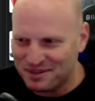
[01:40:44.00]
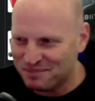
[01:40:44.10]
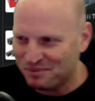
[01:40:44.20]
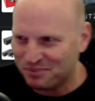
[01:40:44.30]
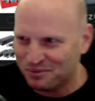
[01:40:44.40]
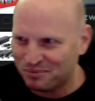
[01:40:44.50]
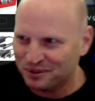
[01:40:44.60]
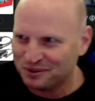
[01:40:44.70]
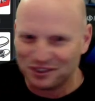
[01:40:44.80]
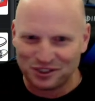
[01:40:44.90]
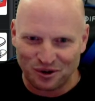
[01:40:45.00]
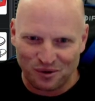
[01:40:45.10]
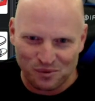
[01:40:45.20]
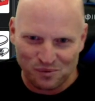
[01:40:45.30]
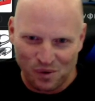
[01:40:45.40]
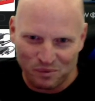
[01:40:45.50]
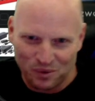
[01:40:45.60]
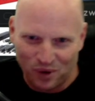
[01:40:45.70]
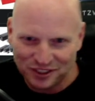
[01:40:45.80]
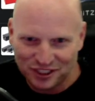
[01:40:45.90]
Maybe the people who produce the show won't
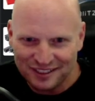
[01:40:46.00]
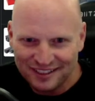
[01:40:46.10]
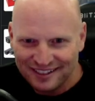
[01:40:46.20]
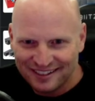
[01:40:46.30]
be watching.